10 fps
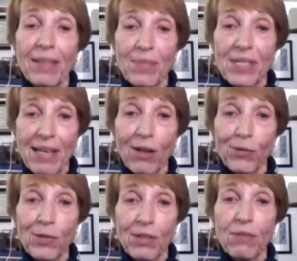
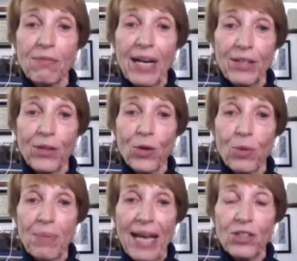themselves and to find their
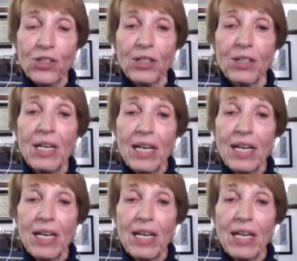own passion